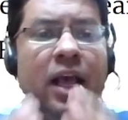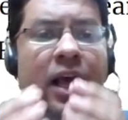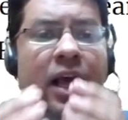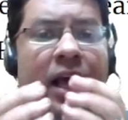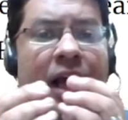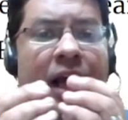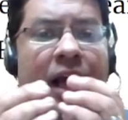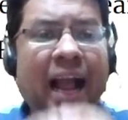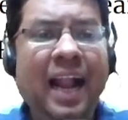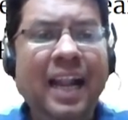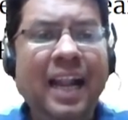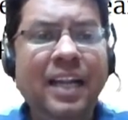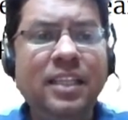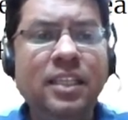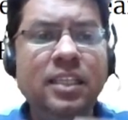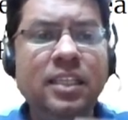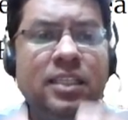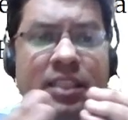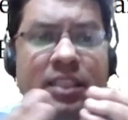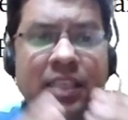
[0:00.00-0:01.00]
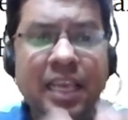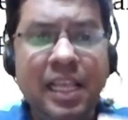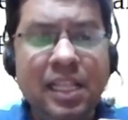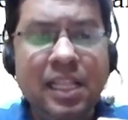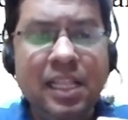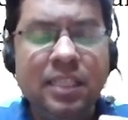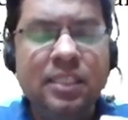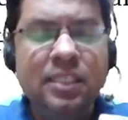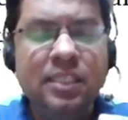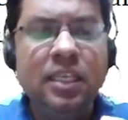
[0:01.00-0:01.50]
and the
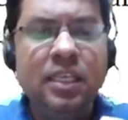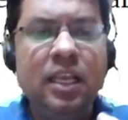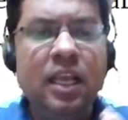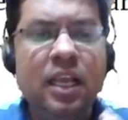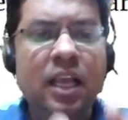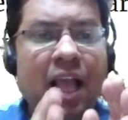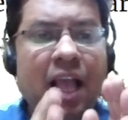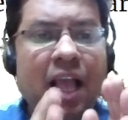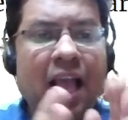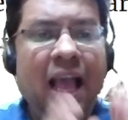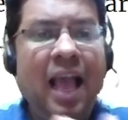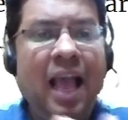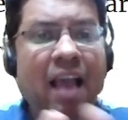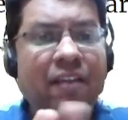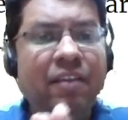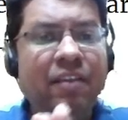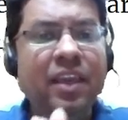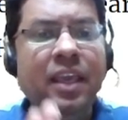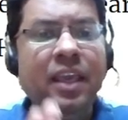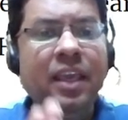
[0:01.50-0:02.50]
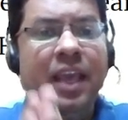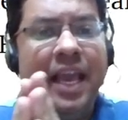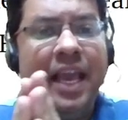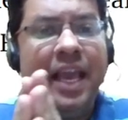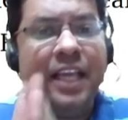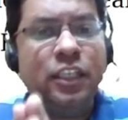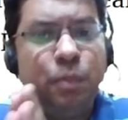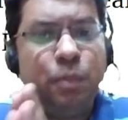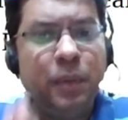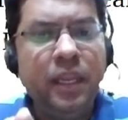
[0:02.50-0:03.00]
skills, having
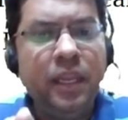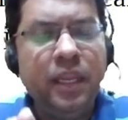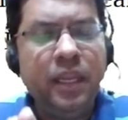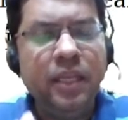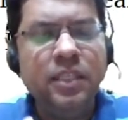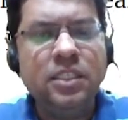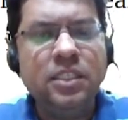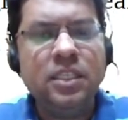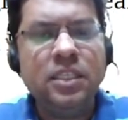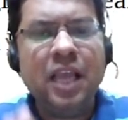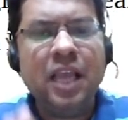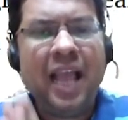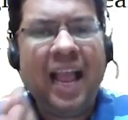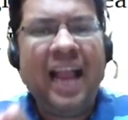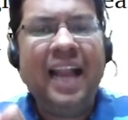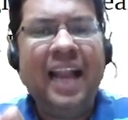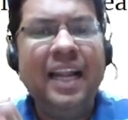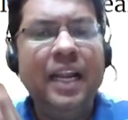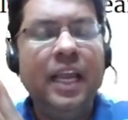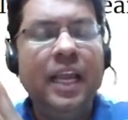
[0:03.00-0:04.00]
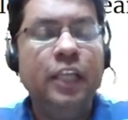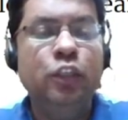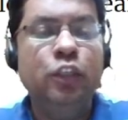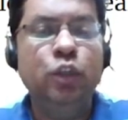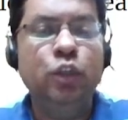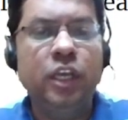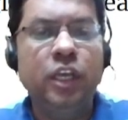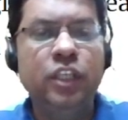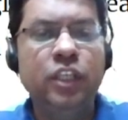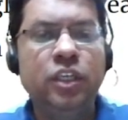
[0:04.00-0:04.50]
experience and education.